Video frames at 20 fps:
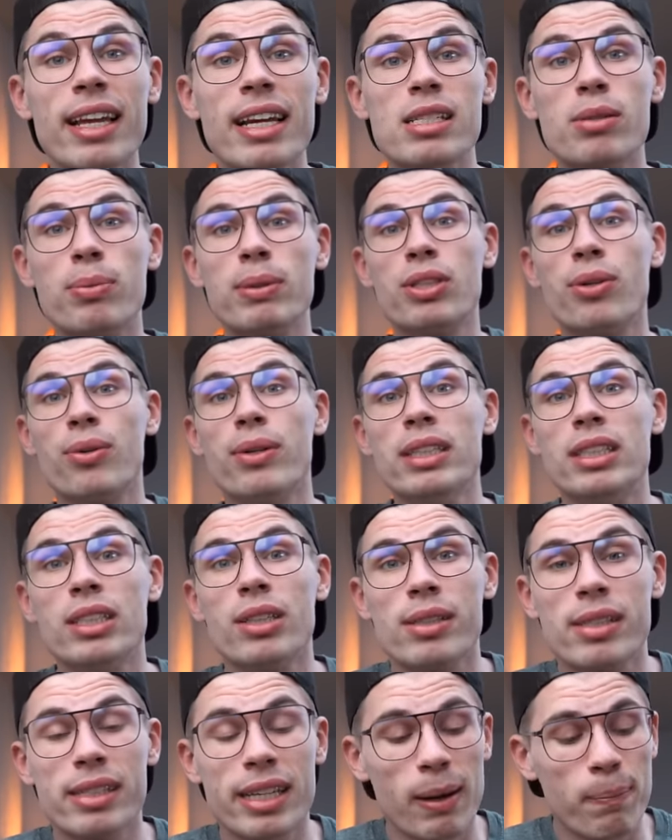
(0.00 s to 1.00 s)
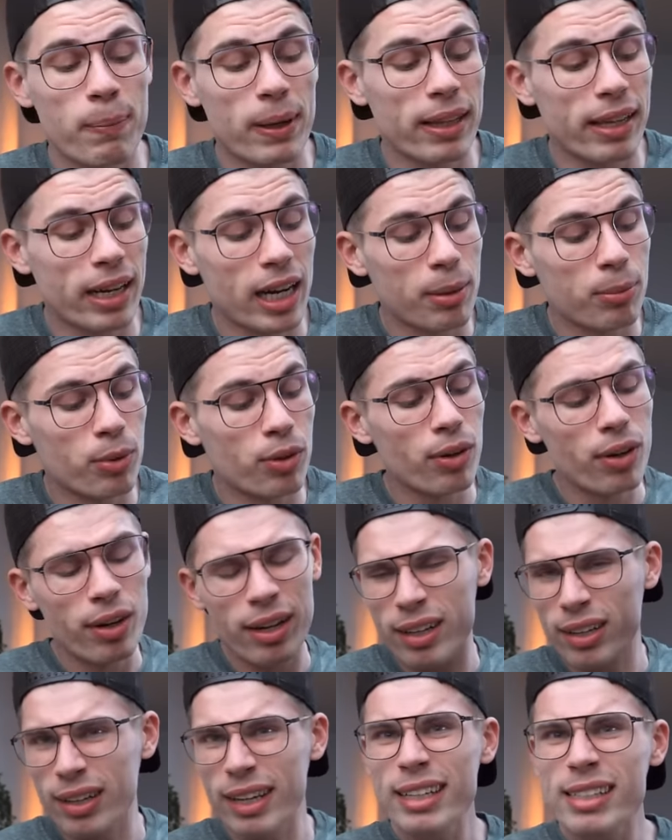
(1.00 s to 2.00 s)
test with the original StackMat timer.
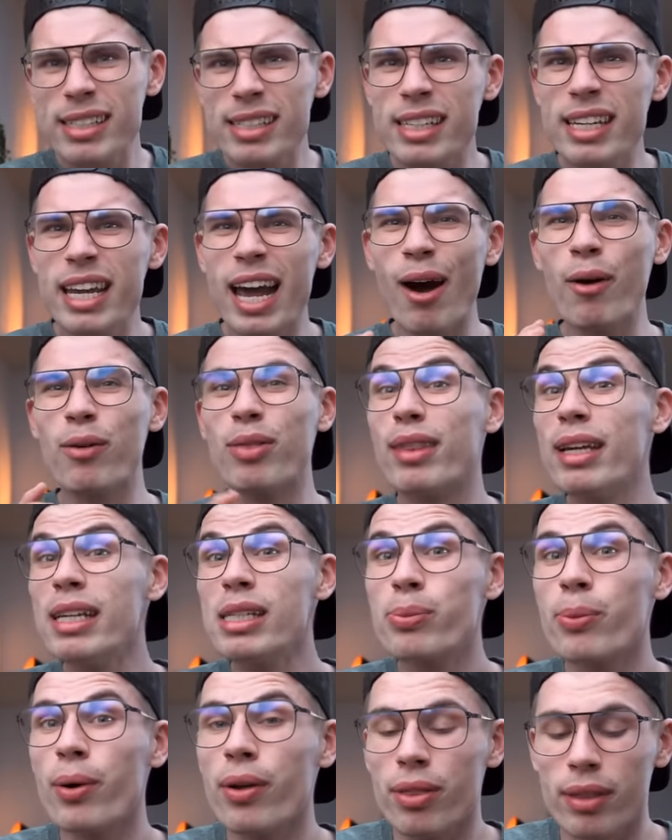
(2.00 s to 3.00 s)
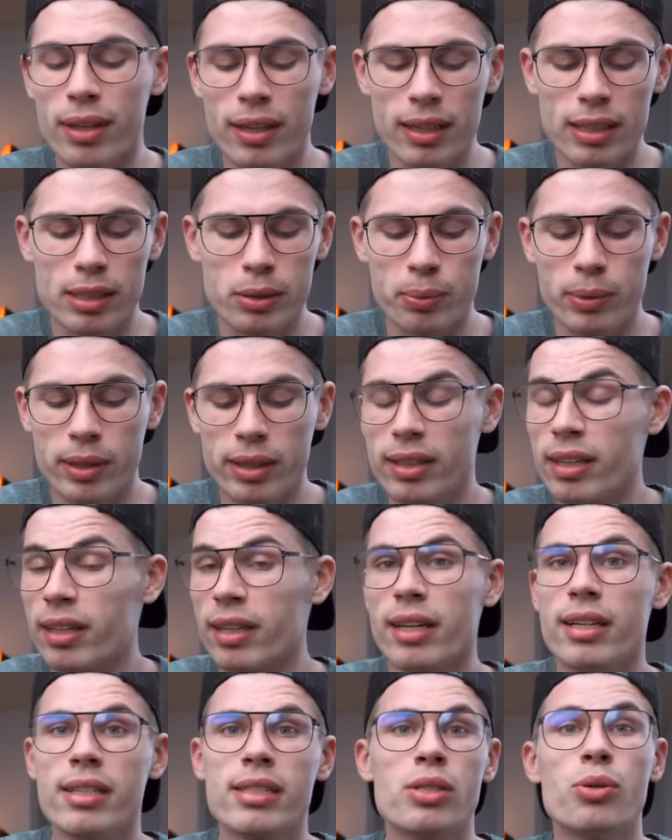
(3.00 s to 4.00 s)
Let's see how this one deals with
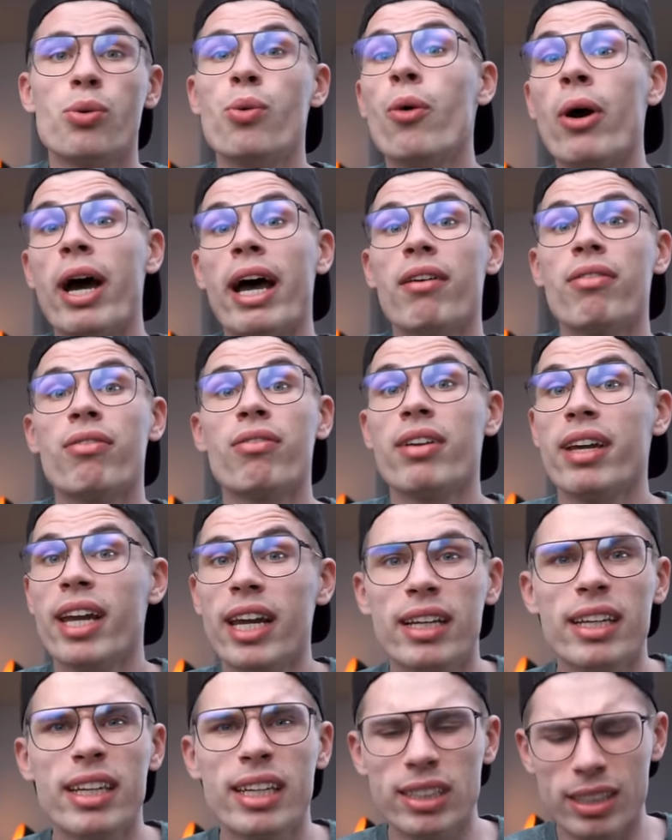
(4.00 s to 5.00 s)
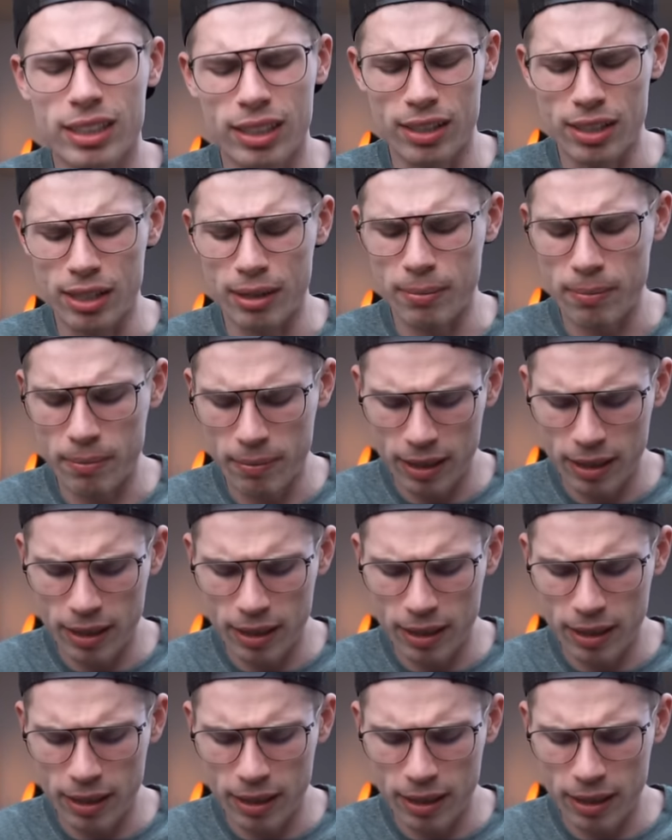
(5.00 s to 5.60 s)
kids who have ADHD.